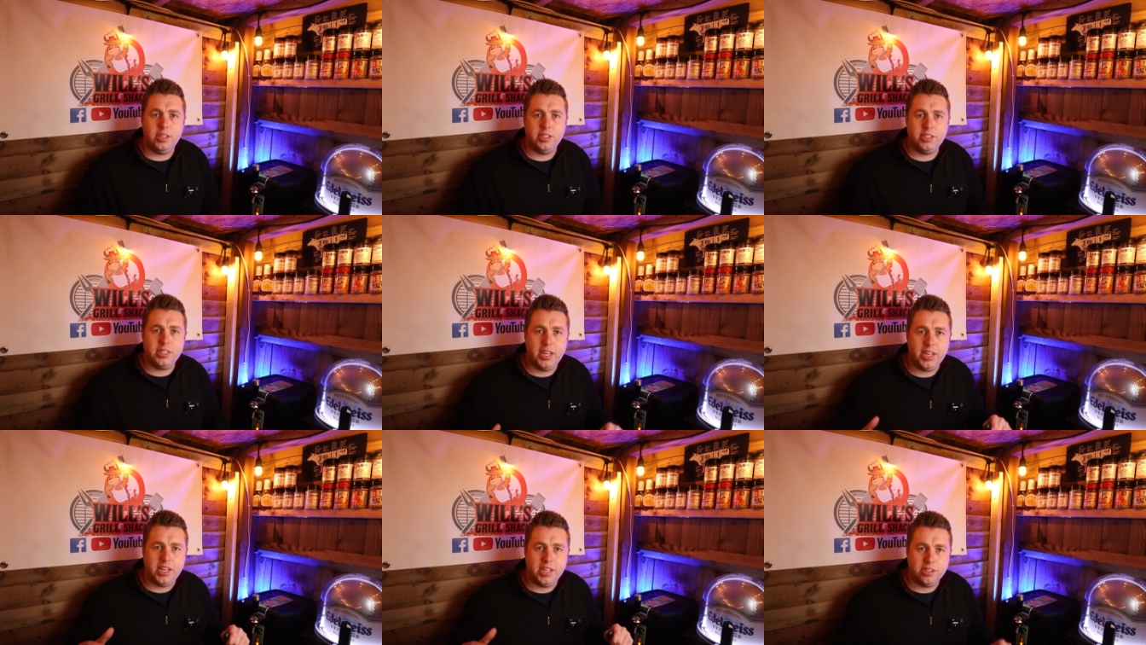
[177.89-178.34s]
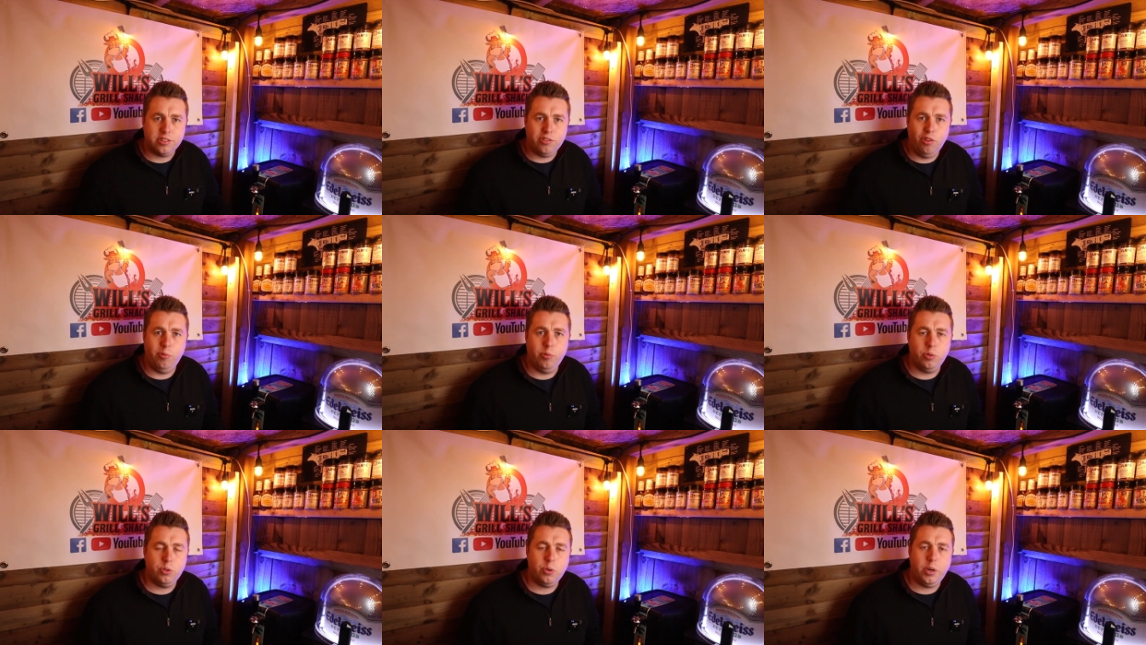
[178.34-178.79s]
It's taken its
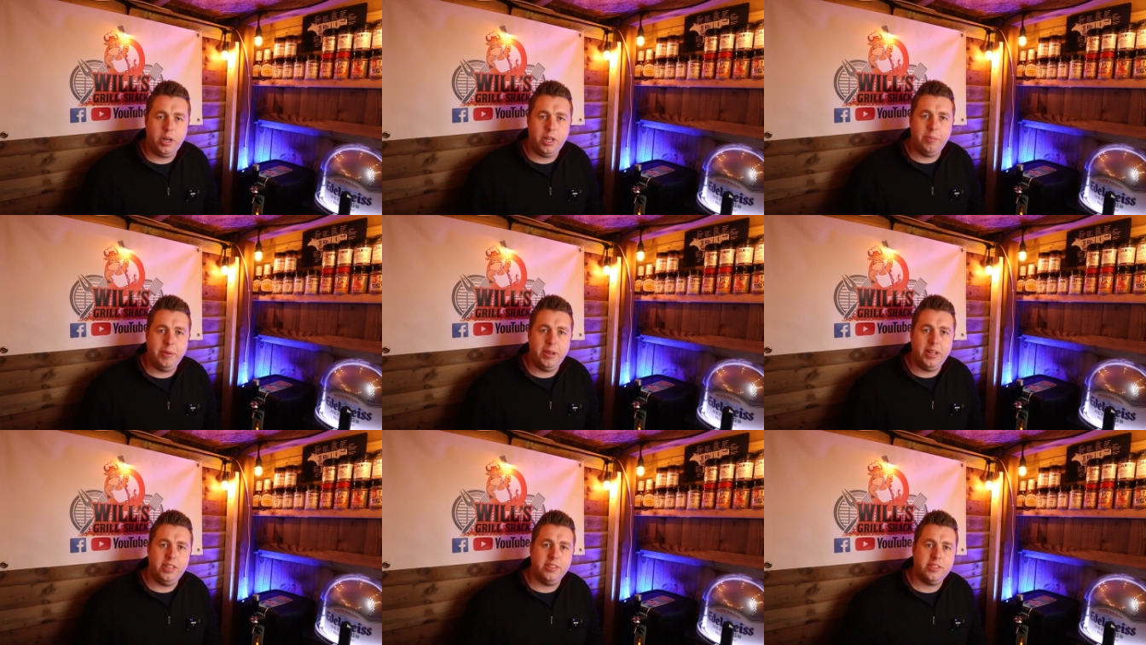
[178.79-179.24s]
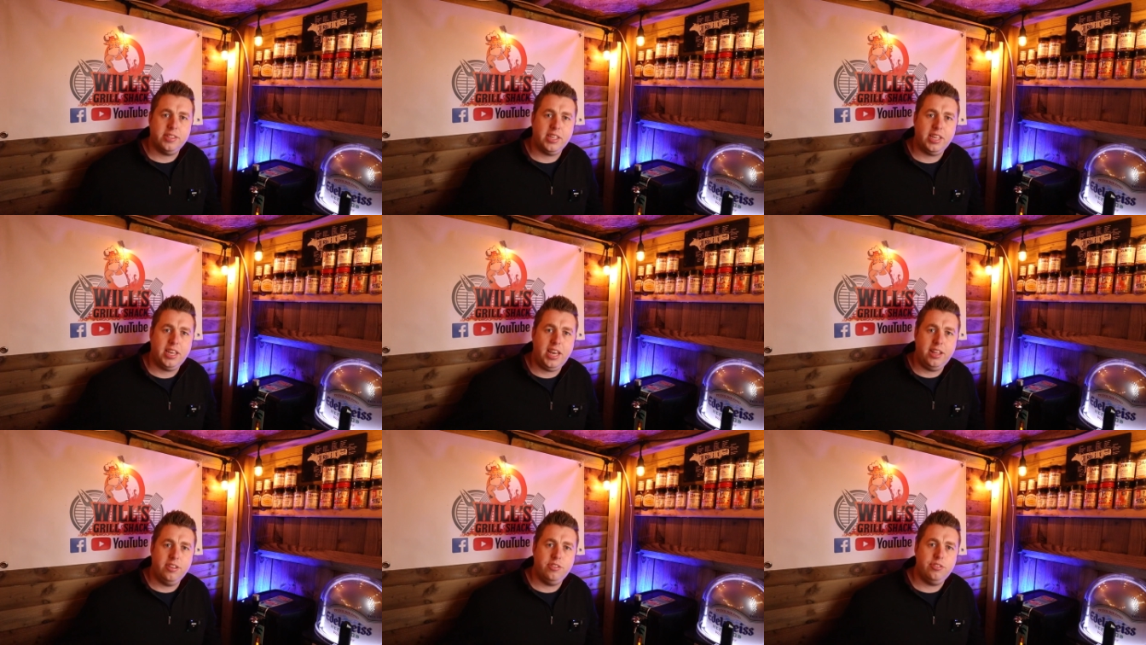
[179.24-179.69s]
normal twenty minutes to
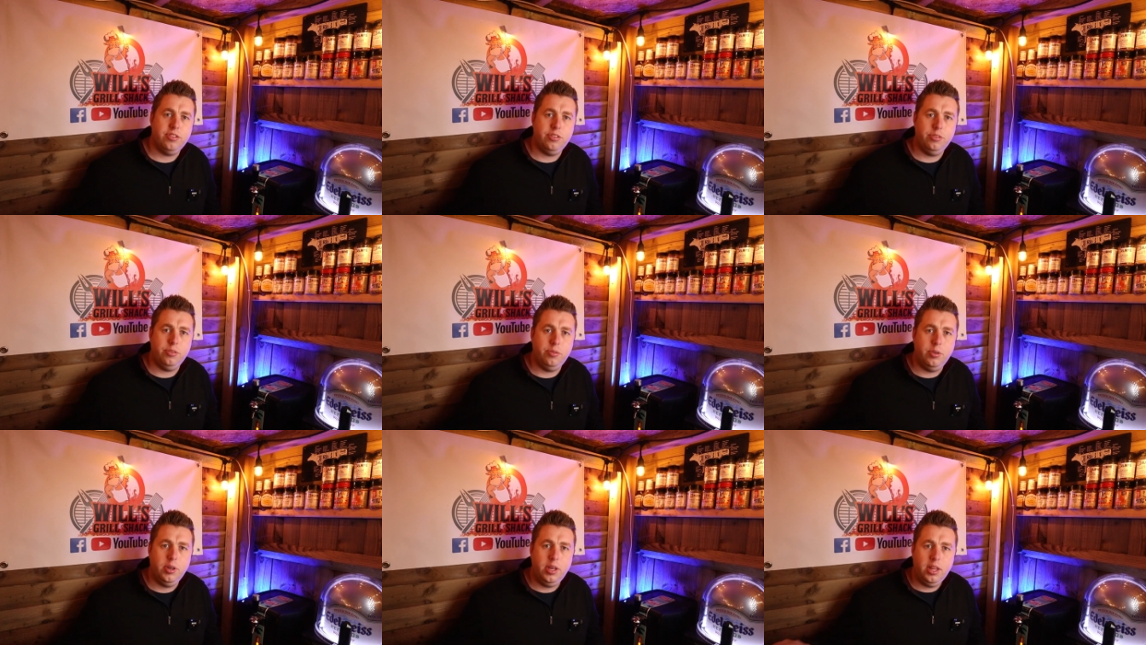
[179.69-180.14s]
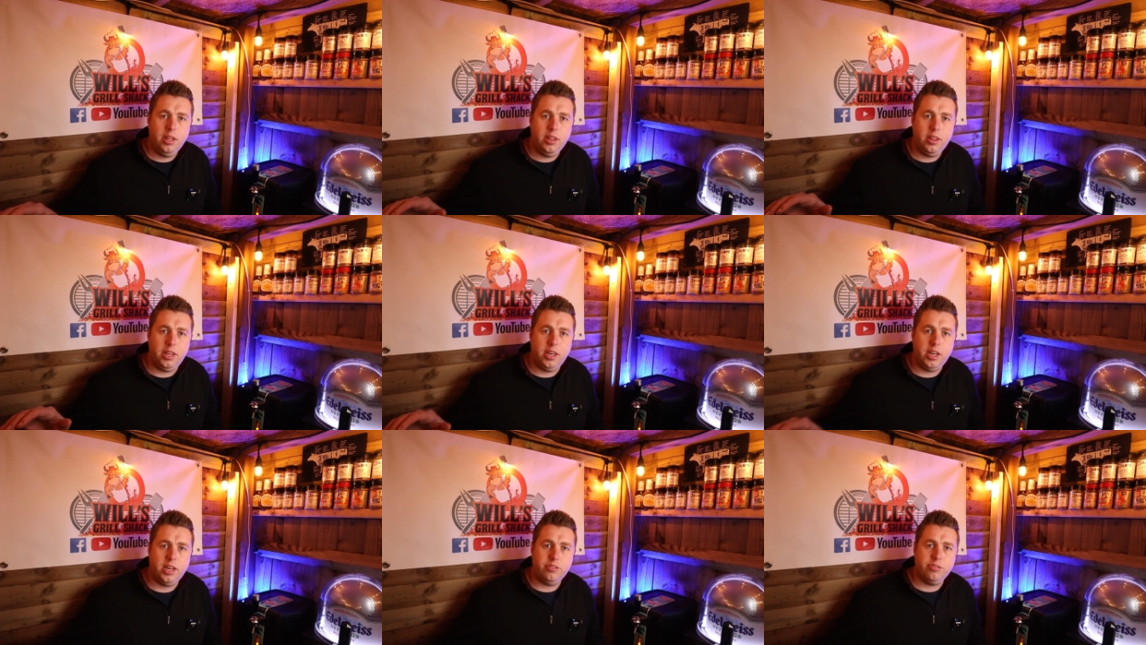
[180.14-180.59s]
get to
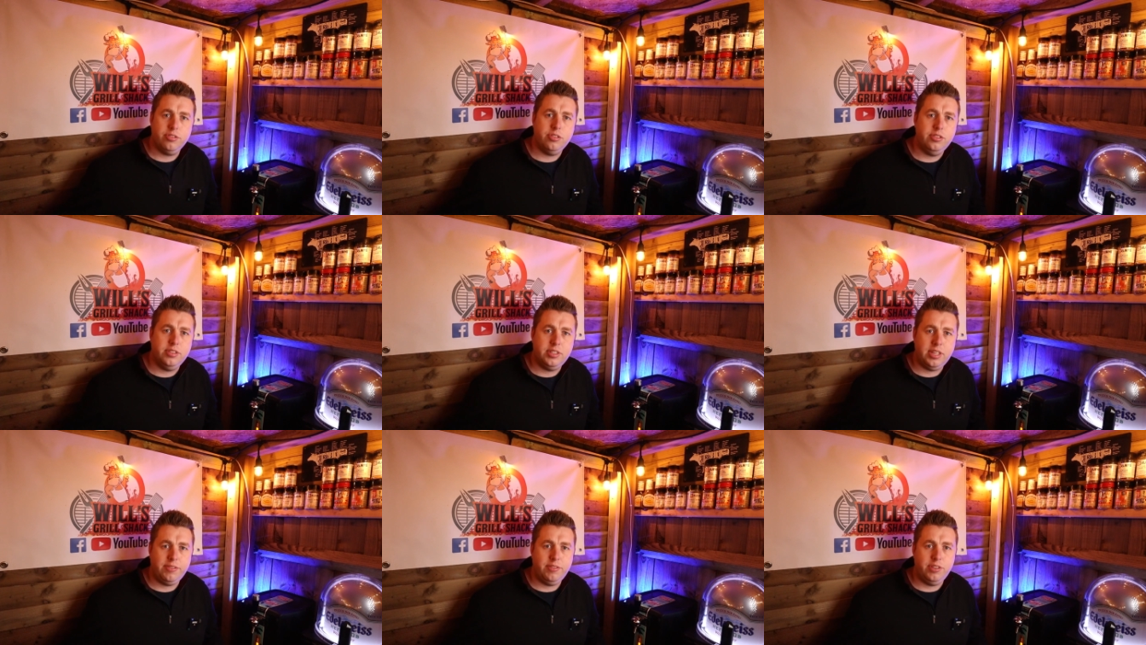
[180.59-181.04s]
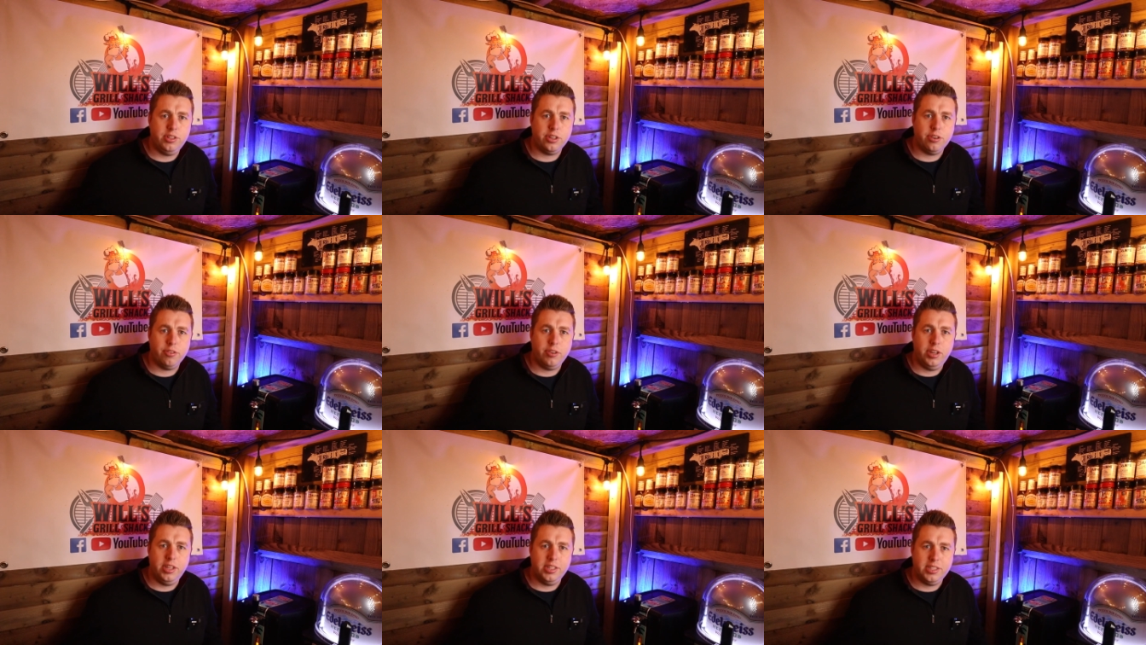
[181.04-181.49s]
the one hundred and seven
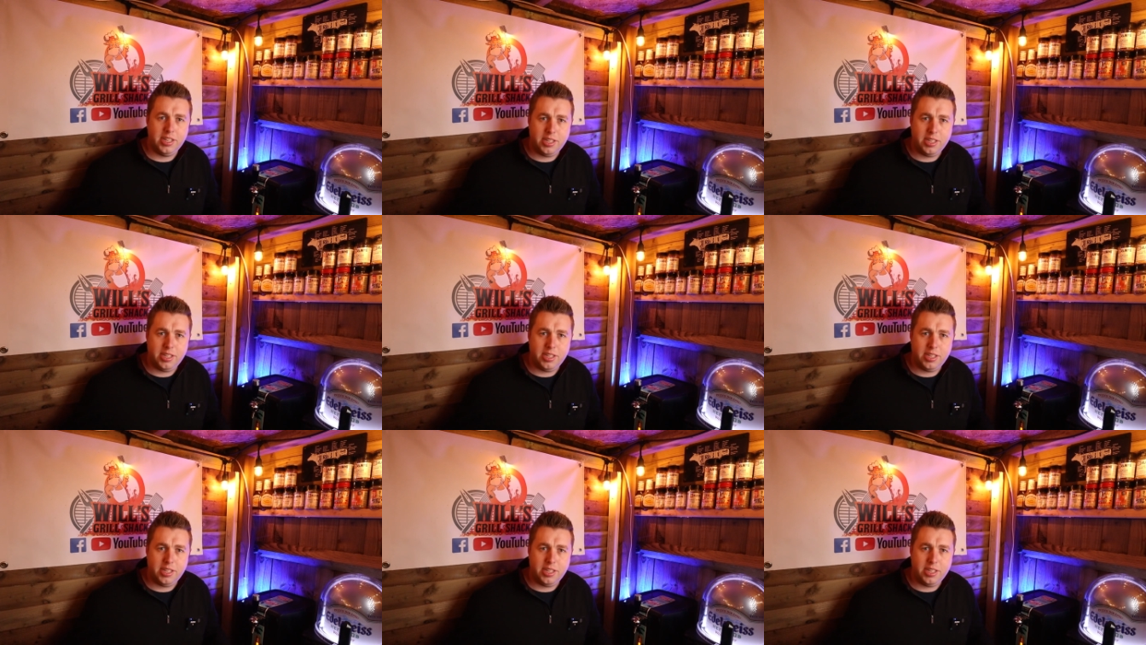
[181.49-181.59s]
degrees.